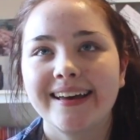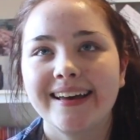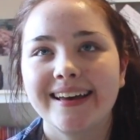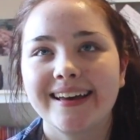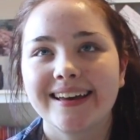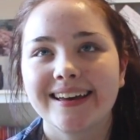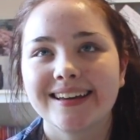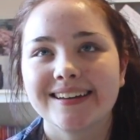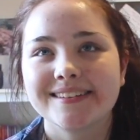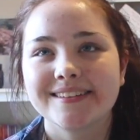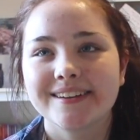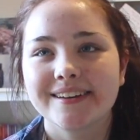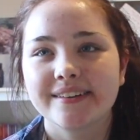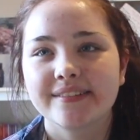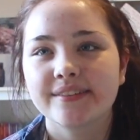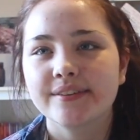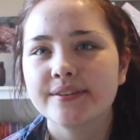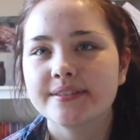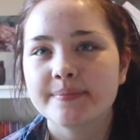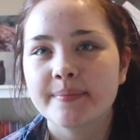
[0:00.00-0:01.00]
And
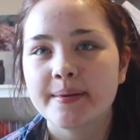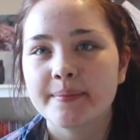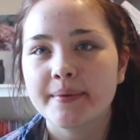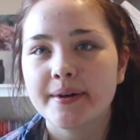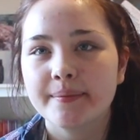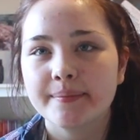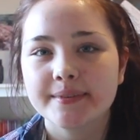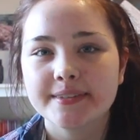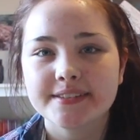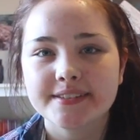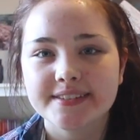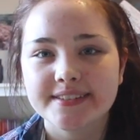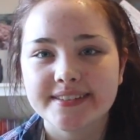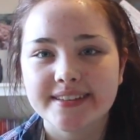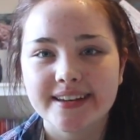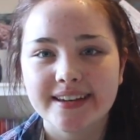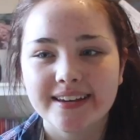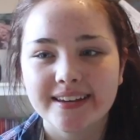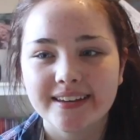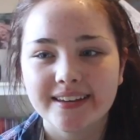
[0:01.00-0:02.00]
of course my mom was just
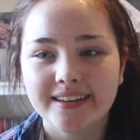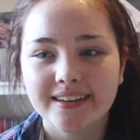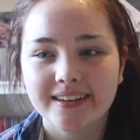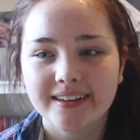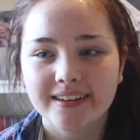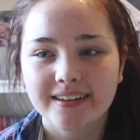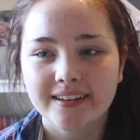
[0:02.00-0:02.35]
like,